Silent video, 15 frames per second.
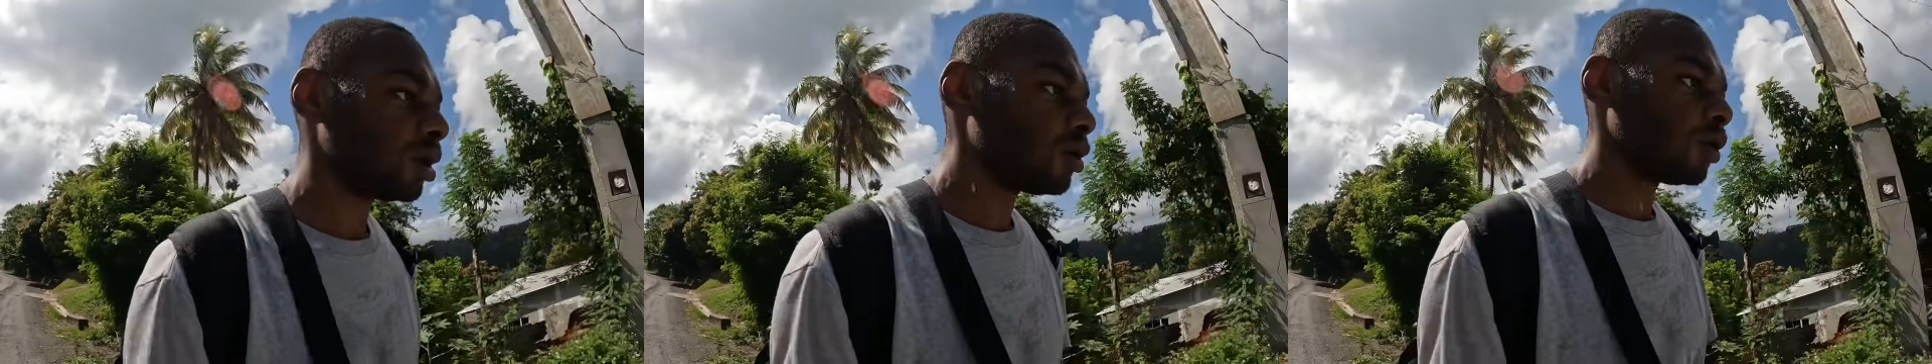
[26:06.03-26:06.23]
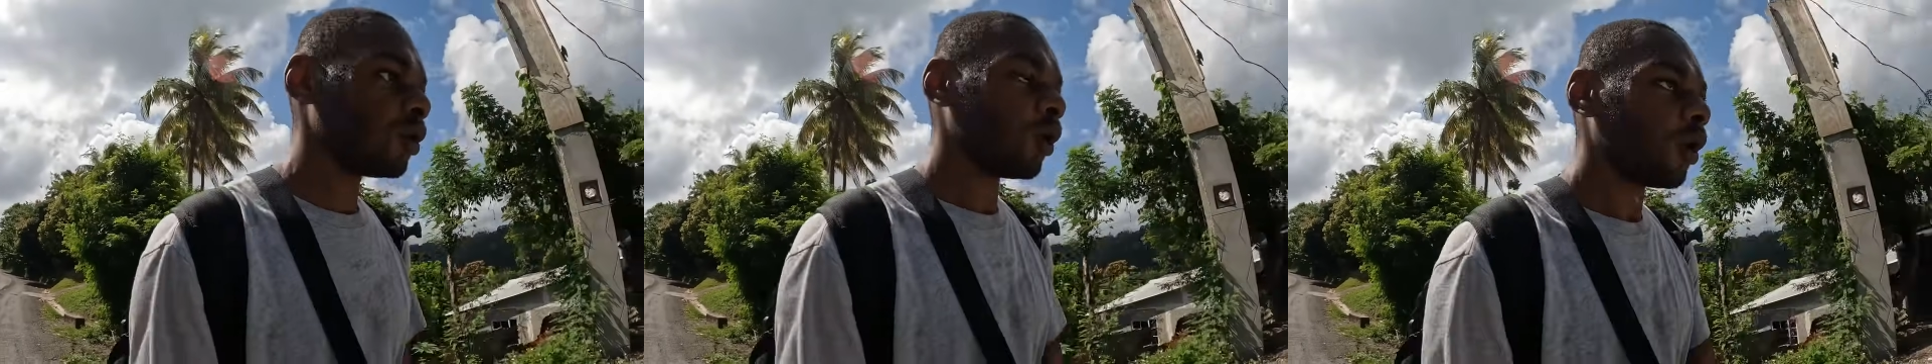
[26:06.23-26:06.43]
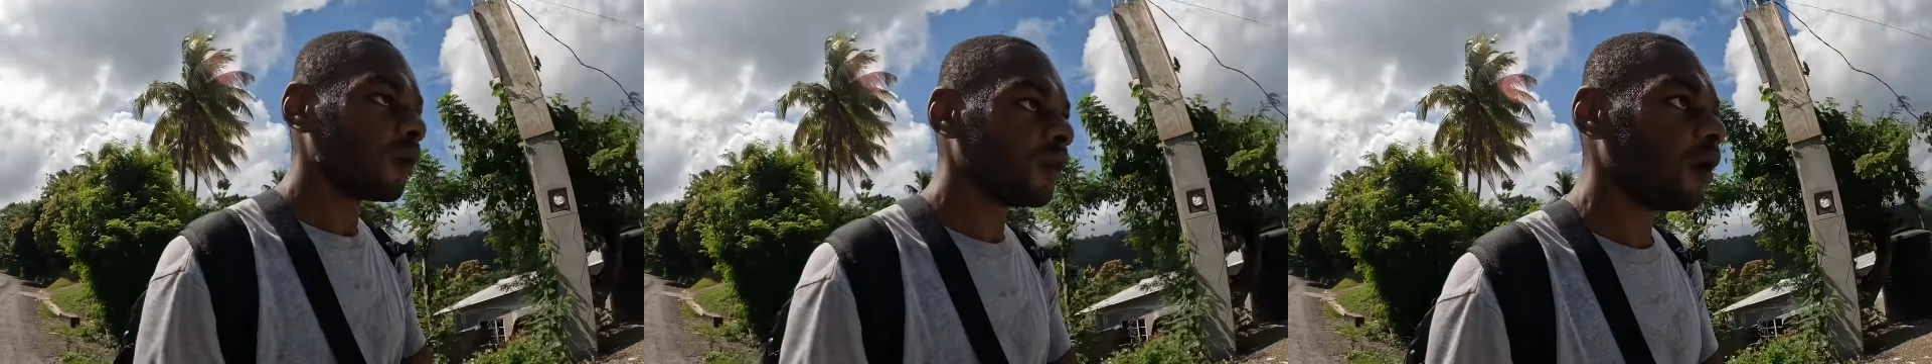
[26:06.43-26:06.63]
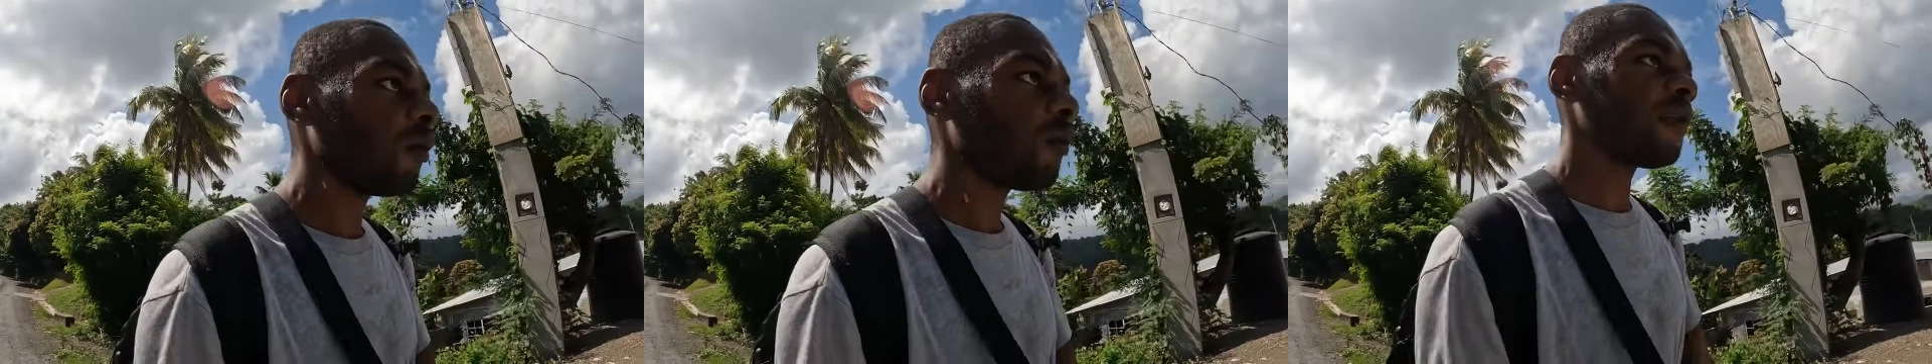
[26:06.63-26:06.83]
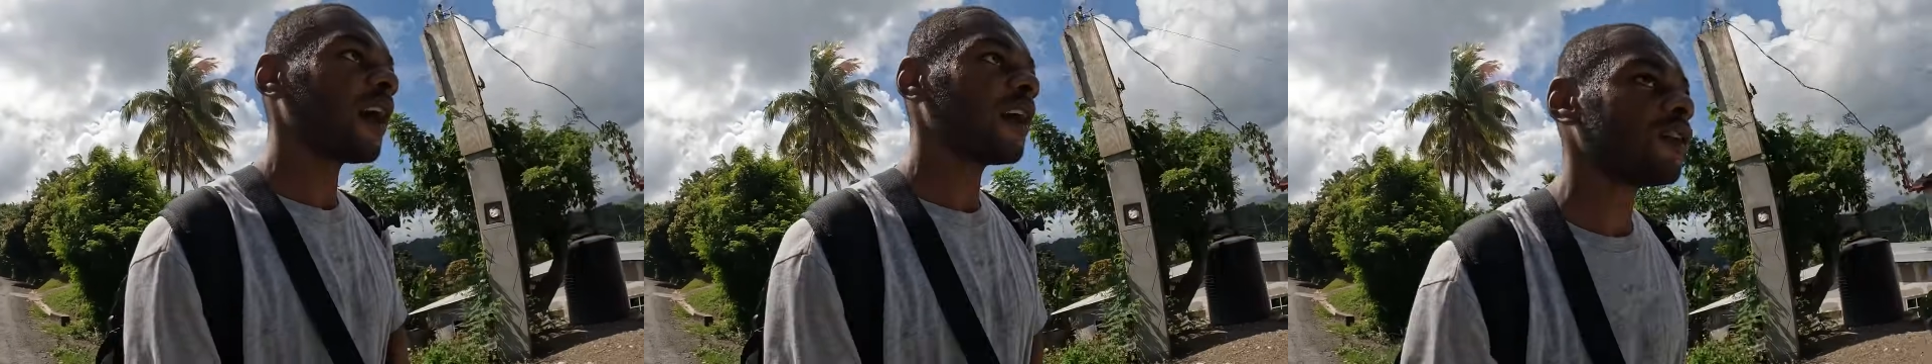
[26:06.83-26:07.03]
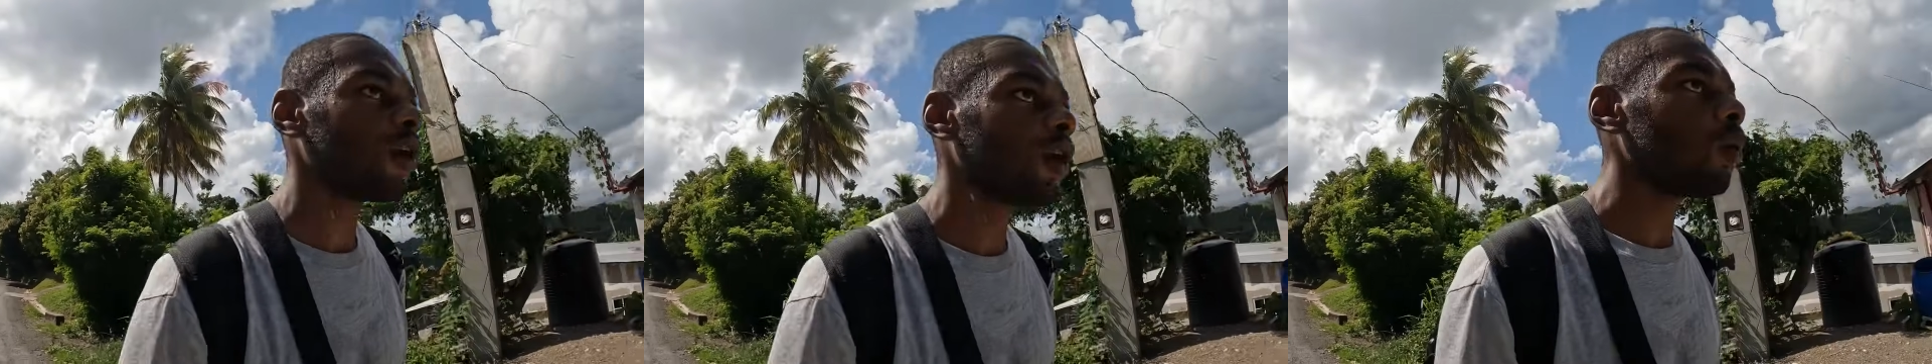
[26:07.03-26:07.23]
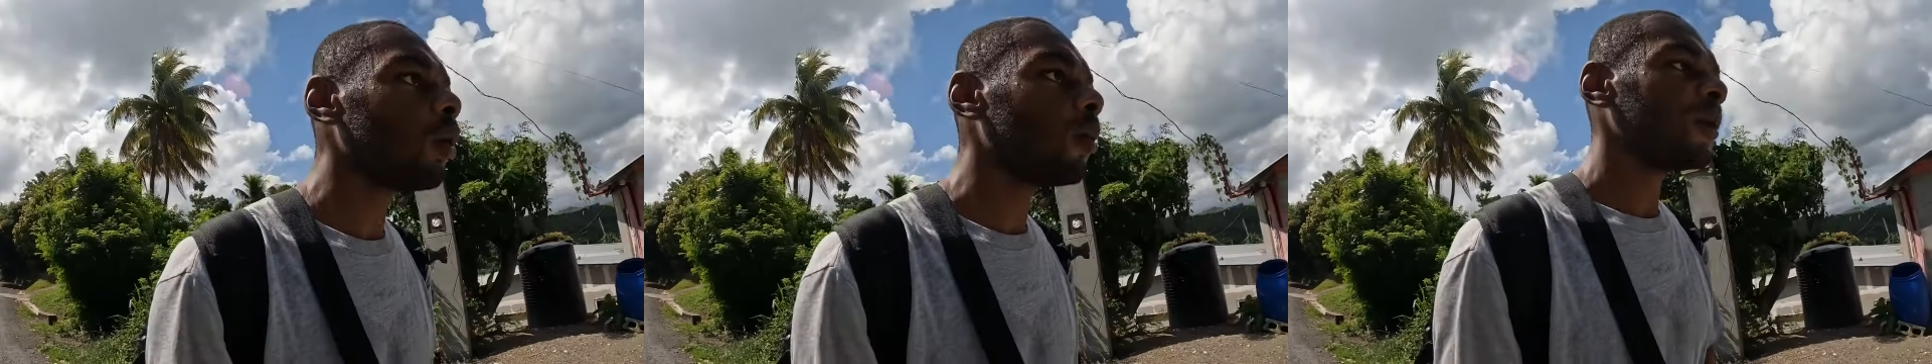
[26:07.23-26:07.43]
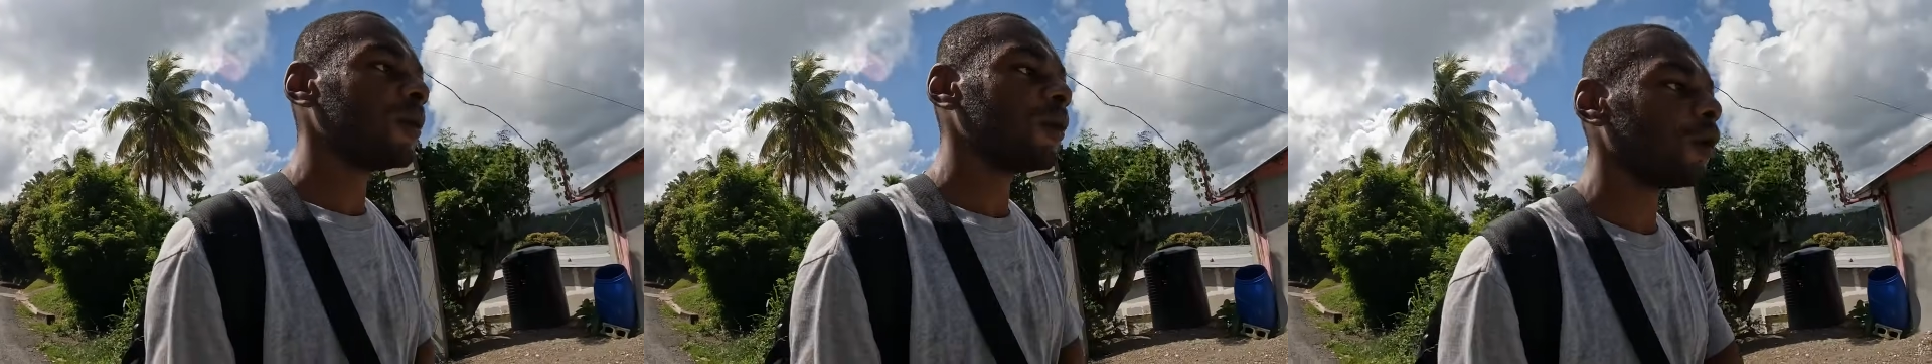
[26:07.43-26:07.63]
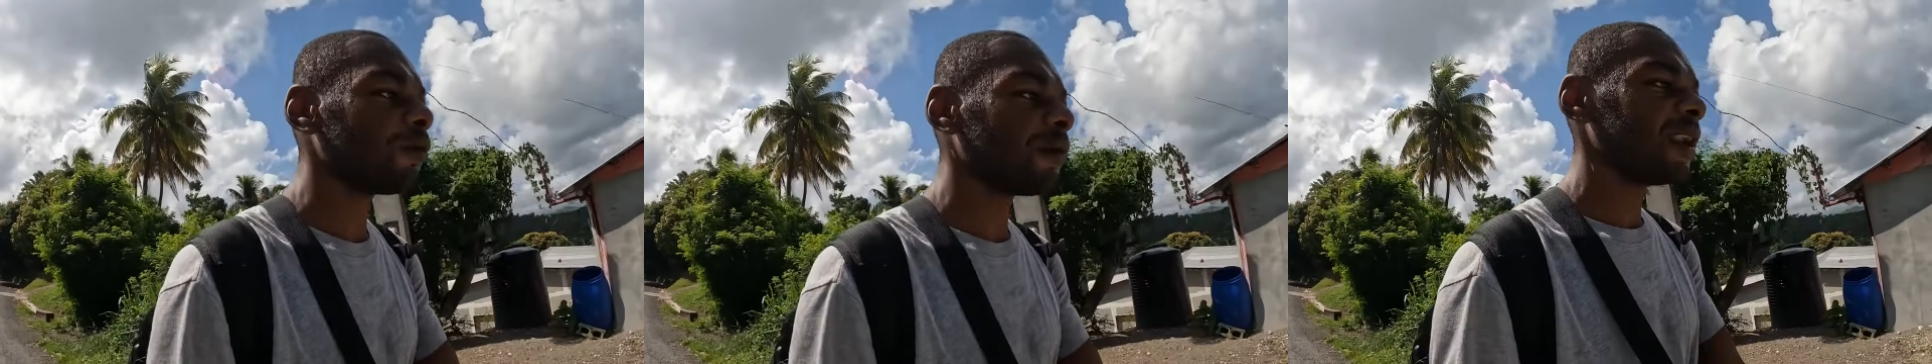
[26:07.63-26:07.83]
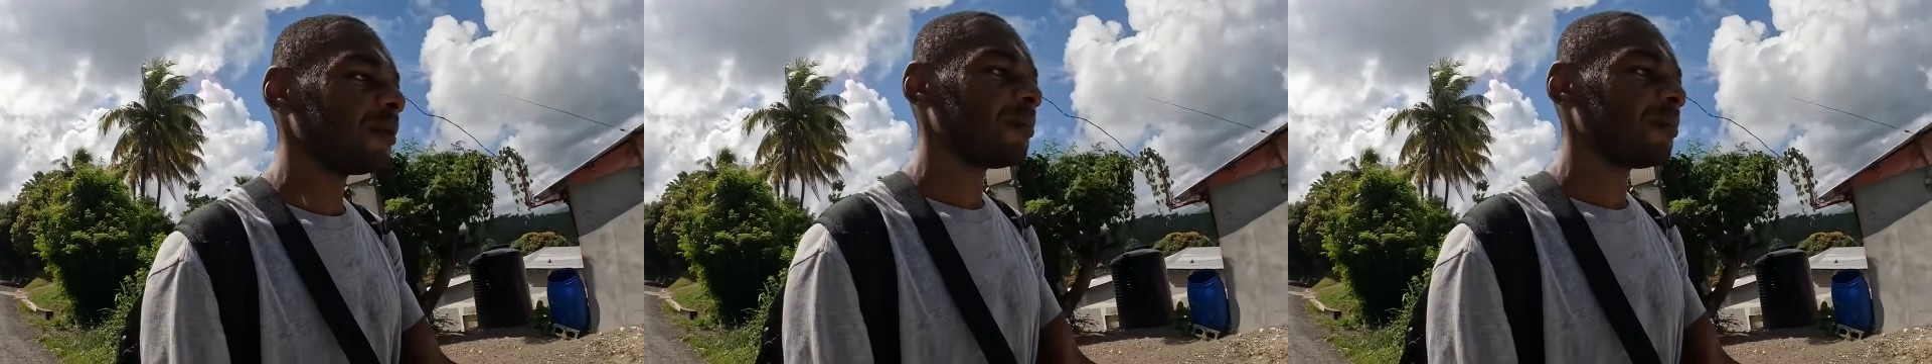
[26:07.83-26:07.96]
You're the fact you're a woman, you're already